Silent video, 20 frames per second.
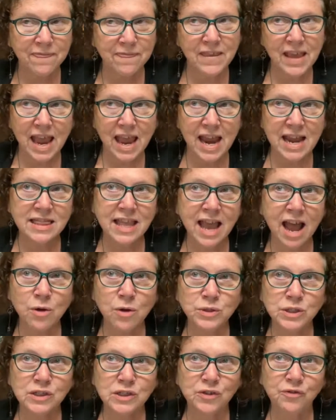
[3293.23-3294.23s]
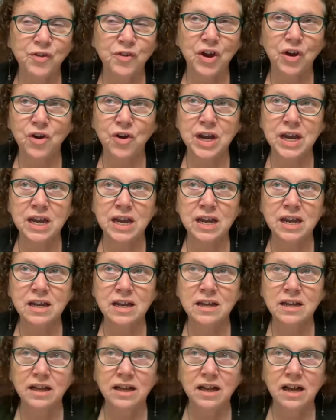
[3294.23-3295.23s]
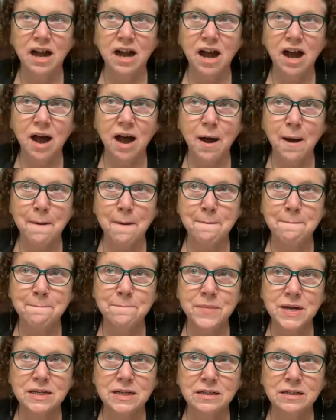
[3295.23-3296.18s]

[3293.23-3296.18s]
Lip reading: the 8th house is very, it